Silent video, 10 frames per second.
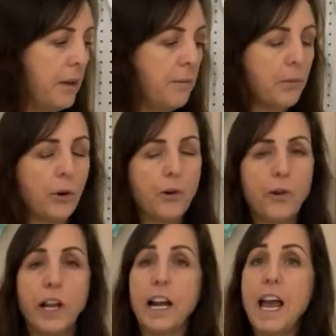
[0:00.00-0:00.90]

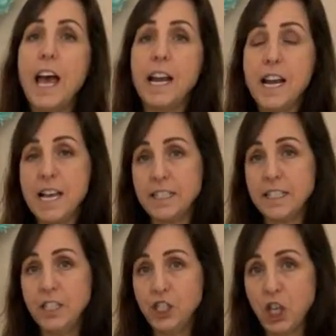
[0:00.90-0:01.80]
embroidering and I had an
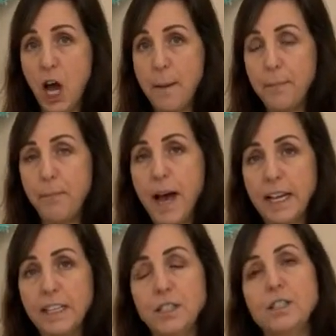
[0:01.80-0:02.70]
Etsy shop
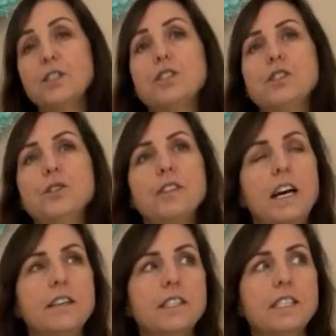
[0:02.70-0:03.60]
back in
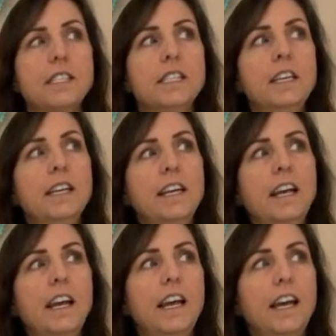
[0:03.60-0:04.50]

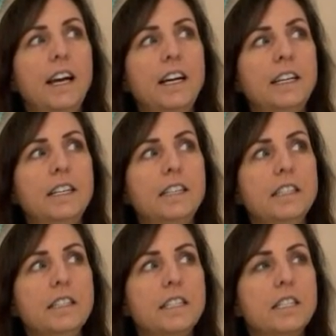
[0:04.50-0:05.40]

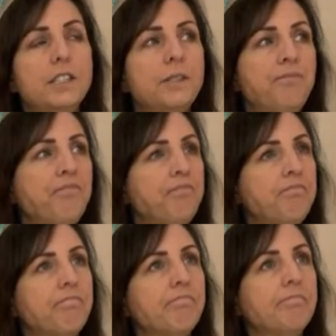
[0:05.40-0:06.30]

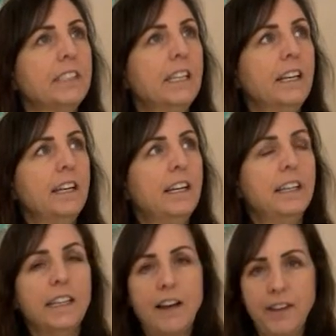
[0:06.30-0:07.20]

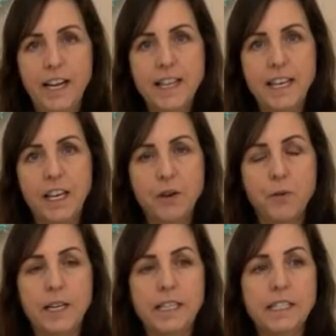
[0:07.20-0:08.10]
2011, I think it
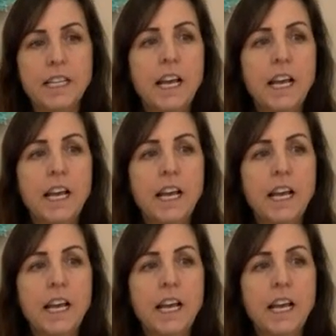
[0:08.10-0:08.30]
was,